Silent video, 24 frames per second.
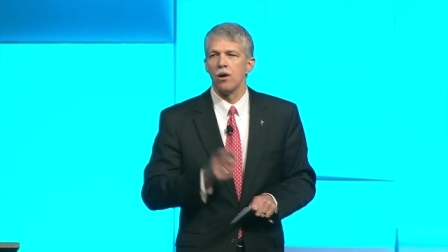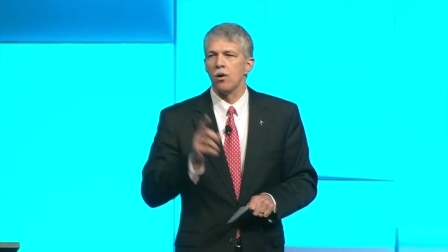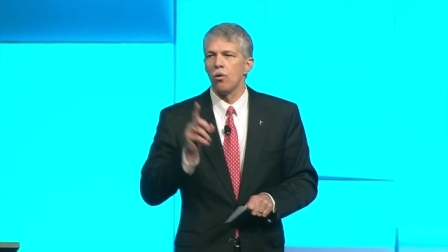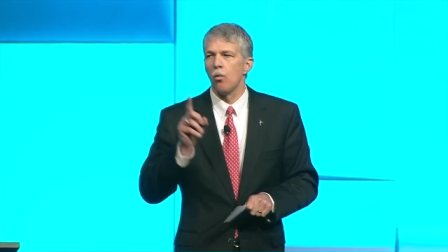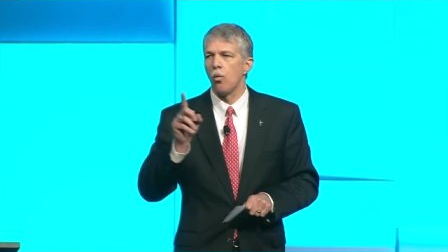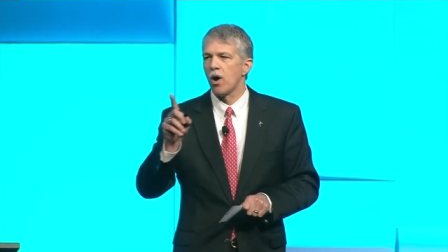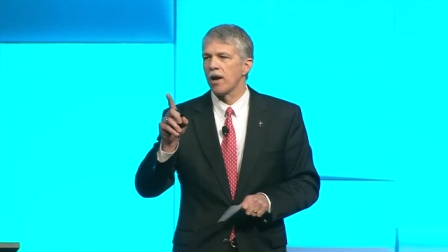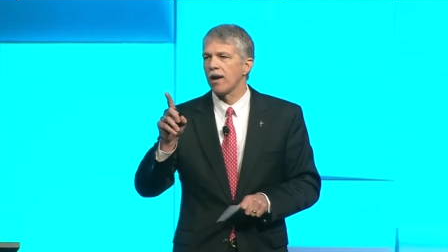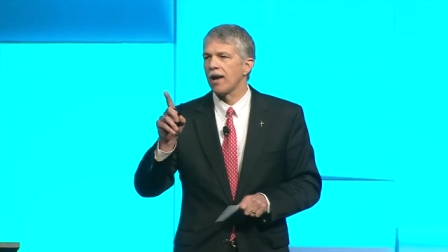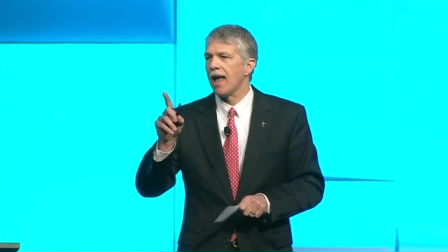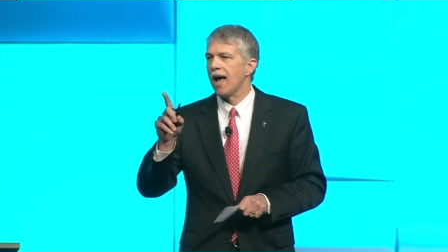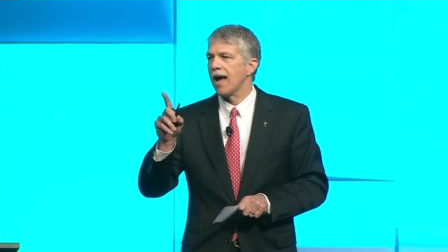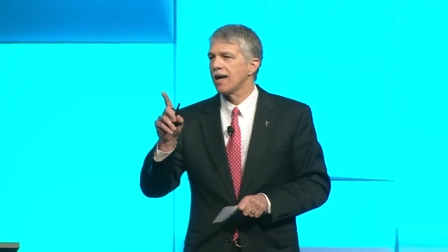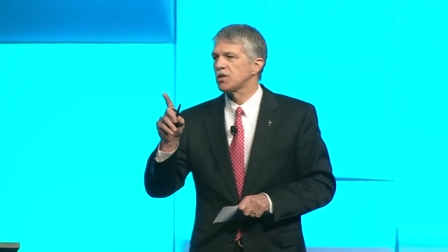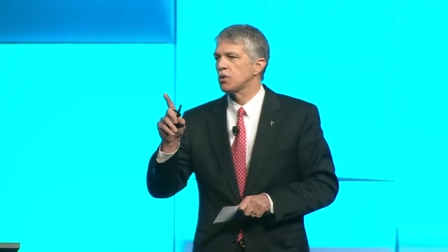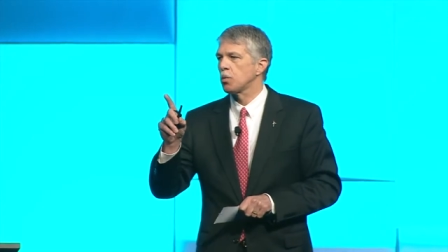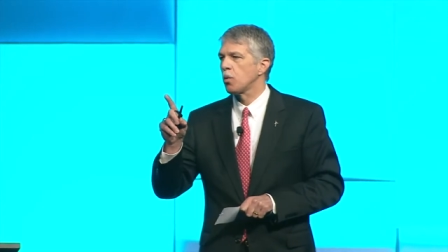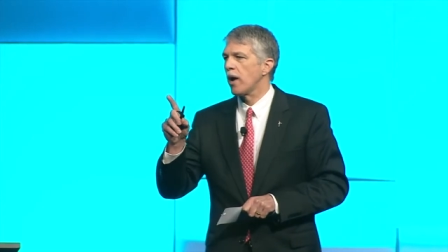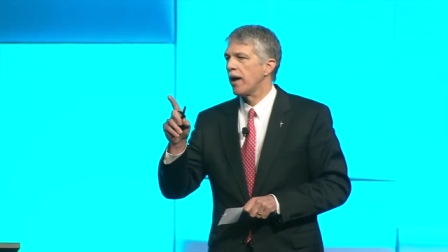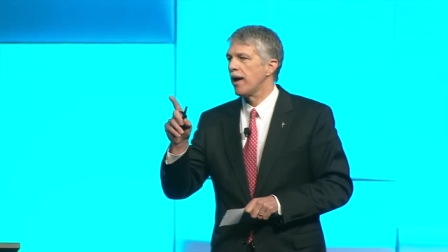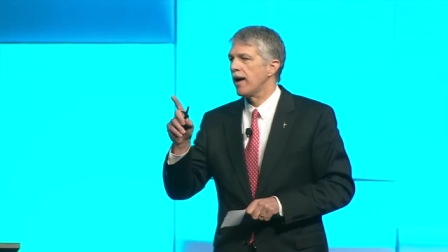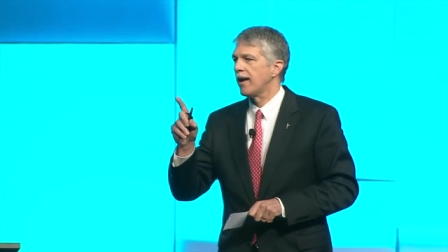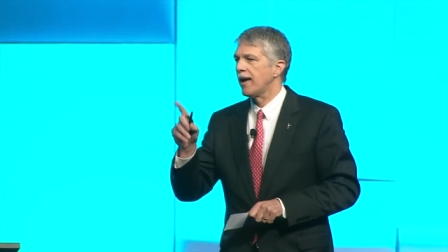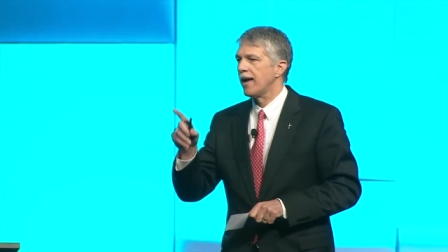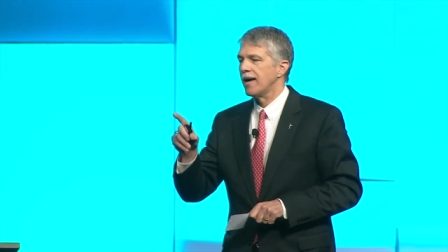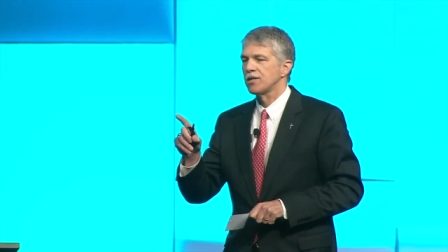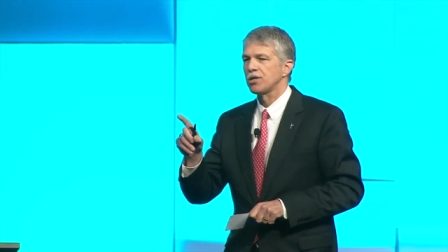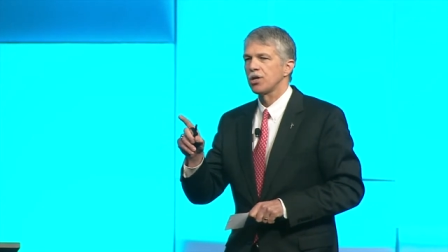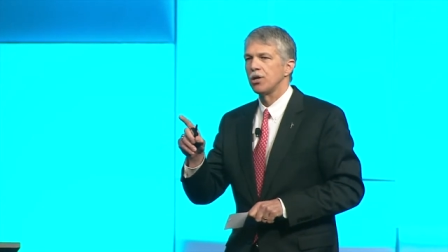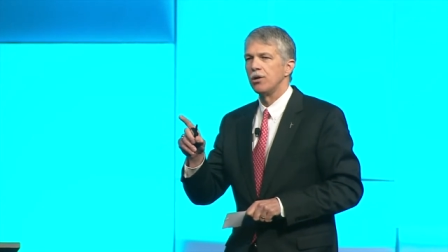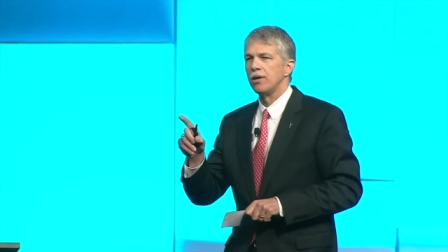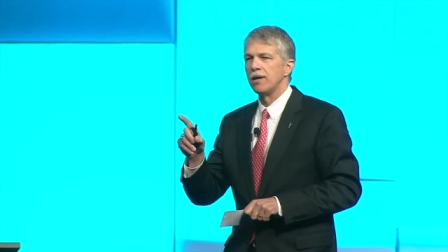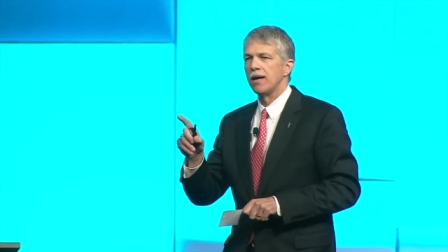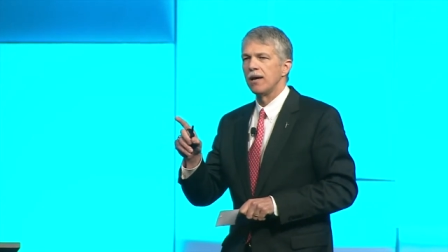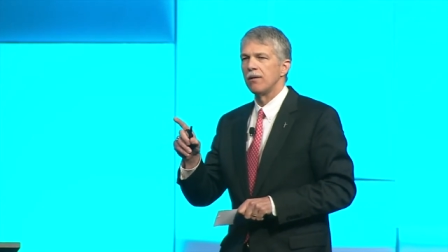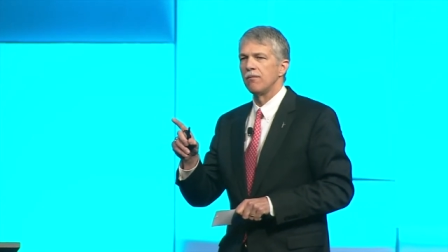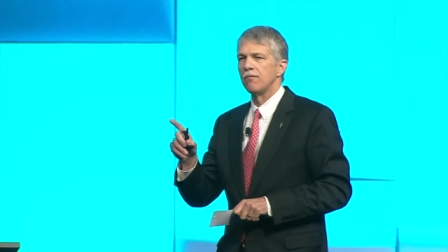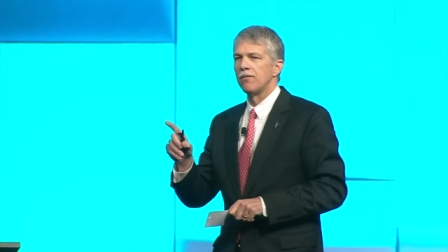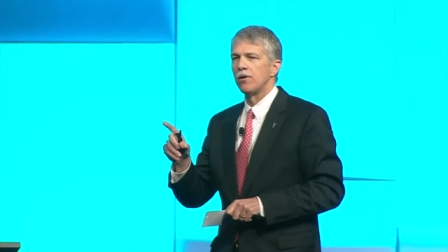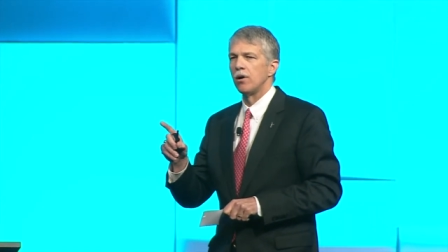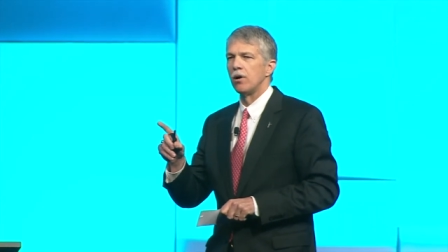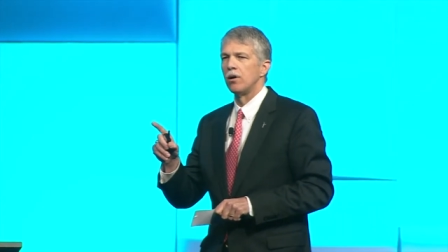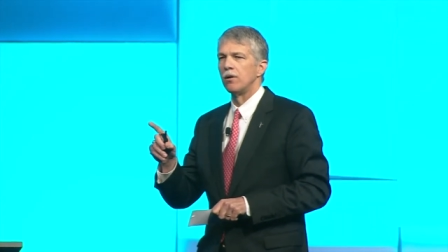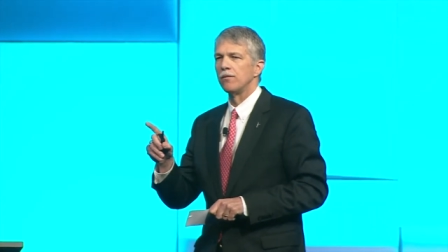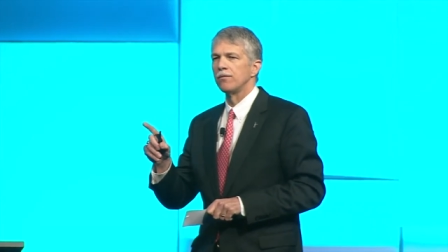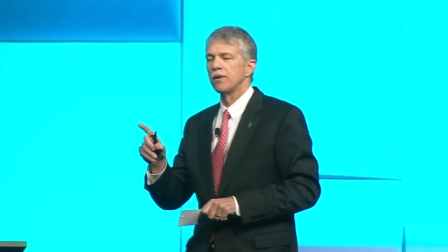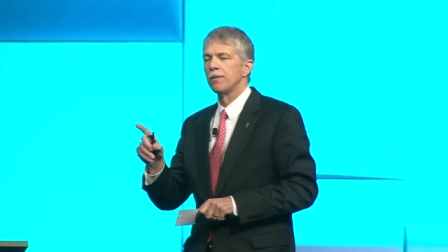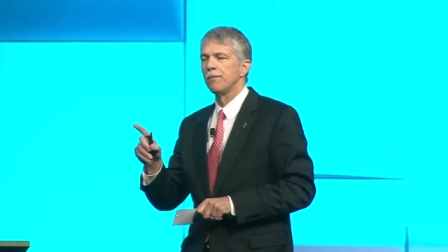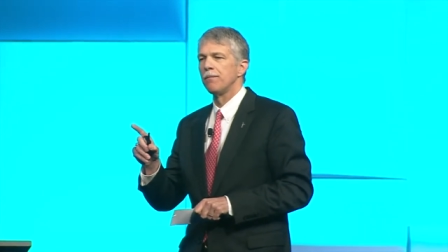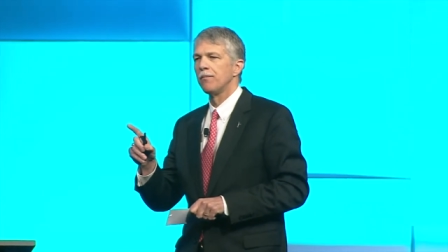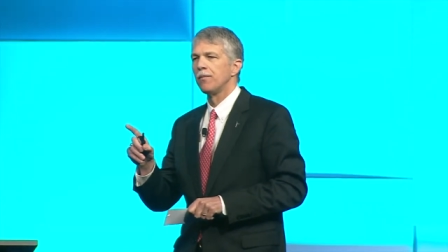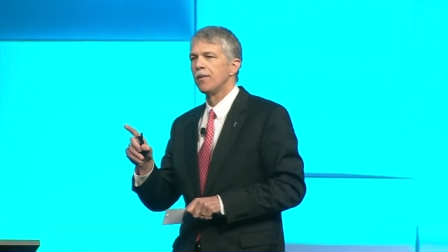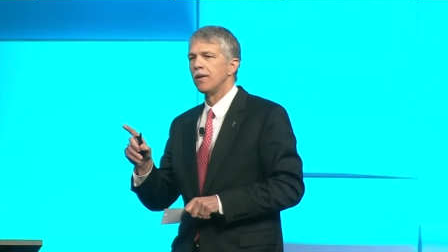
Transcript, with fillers: One last way I'd ask you to get involved.